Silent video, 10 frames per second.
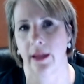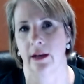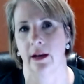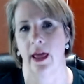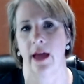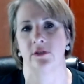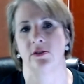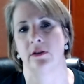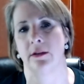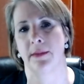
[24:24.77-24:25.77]
It allows
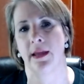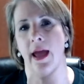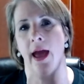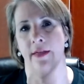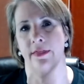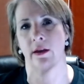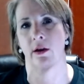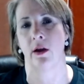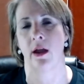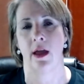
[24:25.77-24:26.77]
you to be out
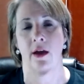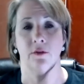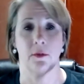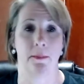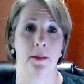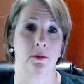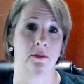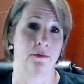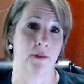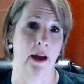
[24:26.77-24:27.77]
there for people to
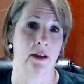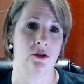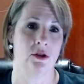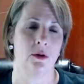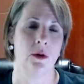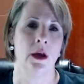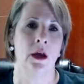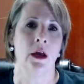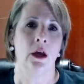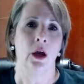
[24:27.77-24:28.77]
find you.
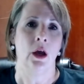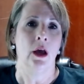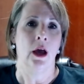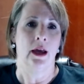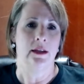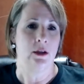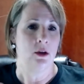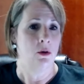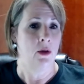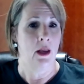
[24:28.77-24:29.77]
Until
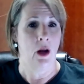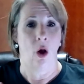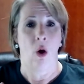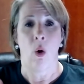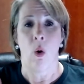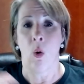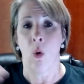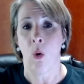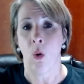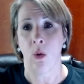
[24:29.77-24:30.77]
you get a
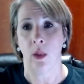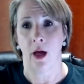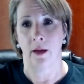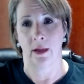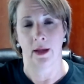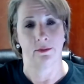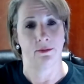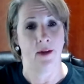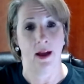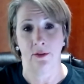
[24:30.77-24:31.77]
whole lot, like
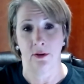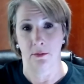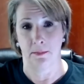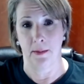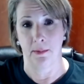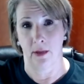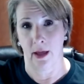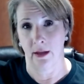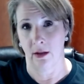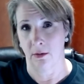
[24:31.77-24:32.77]
500 people
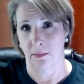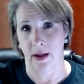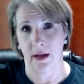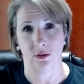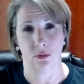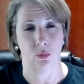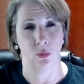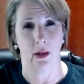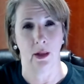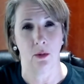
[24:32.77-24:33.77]
liking your page, you
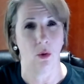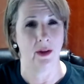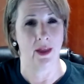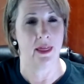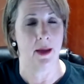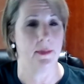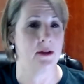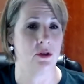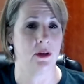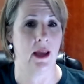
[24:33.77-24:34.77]
really won't get that
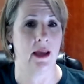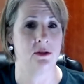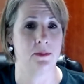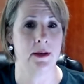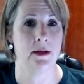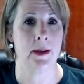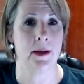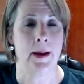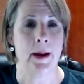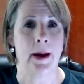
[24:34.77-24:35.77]
much engagement,
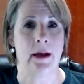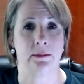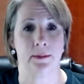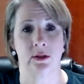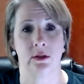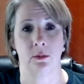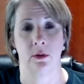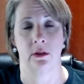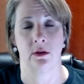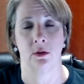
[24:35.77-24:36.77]
especially
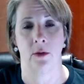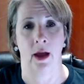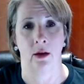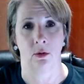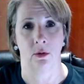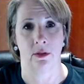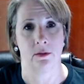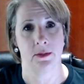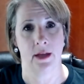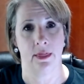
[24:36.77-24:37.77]
with the new
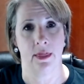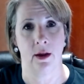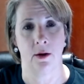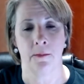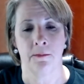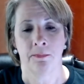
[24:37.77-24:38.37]
algorithms out there.